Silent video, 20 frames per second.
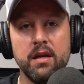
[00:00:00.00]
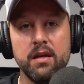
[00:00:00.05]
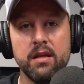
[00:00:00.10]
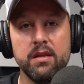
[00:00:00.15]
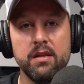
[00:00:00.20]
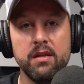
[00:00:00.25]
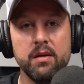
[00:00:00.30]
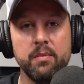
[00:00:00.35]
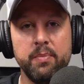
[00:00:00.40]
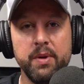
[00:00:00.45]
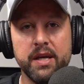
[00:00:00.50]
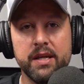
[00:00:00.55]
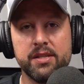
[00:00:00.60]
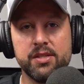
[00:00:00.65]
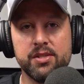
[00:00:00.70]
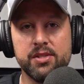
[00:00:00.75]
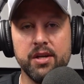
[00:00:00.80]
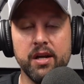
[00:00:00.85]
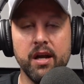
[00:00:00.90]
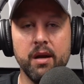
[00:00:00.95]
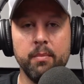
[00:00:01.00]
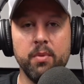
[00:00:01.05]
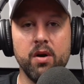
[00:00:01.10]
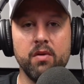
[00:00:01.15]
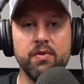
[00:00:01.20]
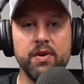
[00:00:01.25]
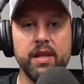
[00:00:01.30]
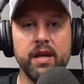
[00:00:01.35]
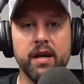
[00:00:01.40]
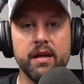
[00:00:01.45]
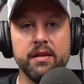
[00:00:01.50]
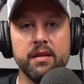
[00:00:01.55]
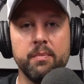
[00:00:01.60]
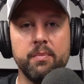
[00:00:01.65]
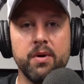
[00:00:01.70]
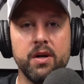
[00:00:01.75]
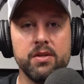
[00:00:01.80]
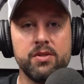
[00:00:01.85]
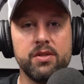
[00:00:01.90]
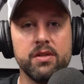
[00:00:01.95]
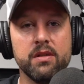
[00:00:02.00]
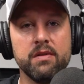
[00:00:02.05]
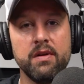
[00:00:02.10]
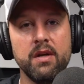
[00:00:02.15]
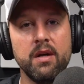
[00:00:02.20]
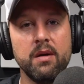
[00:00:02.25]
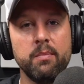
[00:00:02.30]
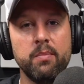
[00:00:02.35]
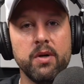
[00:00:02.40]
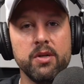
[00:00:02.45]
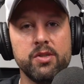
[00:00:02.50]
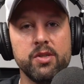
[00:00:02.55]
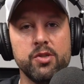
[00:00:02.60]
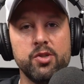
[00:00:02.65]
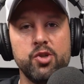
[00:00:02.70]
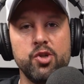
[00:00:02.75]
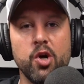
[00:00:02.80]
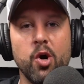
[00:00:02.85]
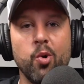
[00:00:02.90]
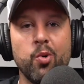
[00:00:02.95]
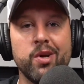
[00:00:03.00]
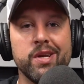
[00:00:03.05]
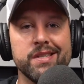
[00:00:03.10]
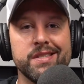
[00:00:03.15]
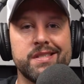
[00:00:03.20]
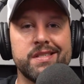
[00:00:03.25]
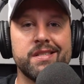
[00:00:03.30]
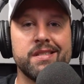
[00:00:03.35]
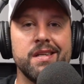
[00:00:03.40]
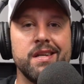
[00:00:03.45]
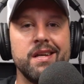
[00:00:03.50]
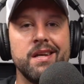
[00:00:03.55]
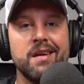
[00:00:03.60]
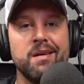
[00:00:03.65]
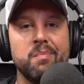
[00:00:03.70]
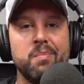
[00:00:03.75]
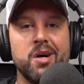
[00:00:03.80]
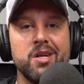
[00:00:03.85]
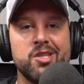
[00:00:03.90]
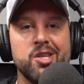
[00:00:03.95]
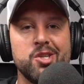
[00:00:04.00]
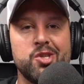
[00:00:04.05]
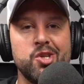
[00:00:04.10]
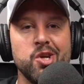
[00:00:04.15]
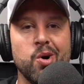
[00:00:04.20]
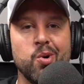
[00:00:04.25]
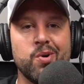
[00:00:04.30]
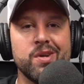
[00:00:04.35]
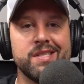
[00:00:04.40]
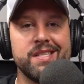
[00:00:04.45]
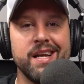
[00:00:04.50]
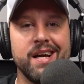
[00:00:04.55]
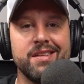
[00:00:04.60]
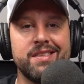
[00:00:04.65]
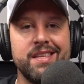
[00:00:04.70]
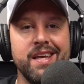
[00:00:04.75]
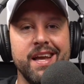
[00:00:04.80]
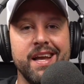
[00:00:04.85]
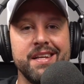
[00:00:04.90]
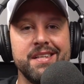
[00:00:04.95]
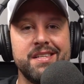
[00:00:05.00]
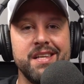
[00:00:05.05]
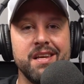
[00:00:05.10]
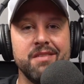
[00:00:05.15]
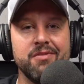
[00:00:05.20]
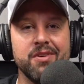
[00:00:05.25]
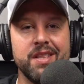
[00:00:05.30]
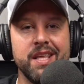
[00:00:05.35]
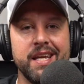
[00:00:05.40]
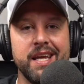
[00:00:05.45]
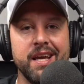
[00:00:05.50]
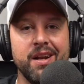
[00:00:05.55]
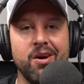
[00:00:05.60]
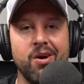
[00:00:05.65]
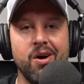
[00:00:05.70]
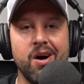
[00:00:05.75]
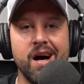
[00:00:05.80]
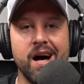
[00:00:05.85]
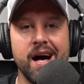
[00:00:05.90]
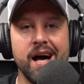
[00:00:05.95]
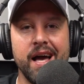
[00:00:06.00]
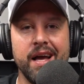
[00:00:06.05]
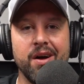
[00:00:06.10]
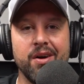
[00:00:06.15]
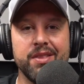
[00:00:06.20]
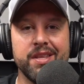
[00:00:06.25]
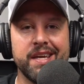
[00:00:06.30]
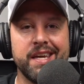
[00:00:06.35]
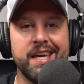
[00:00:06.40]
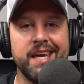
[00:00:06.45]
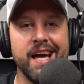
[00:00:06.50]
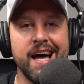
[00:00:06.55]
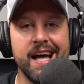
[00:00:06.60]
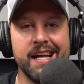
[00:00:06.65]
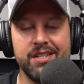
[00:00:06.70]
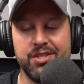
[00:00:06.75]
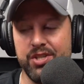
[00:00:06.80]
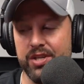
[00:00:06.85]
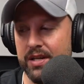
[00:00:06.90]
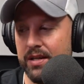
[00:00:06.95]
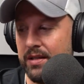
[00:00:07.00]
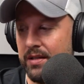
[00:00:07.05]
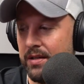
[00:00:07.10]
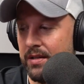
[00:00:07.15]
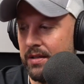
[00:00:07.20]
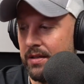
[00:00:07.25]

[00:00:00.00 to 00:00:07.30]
the big Serb over there and the bunch of bunch of jokers, bunch of jokers out there in Denver. They get all high on the ganja.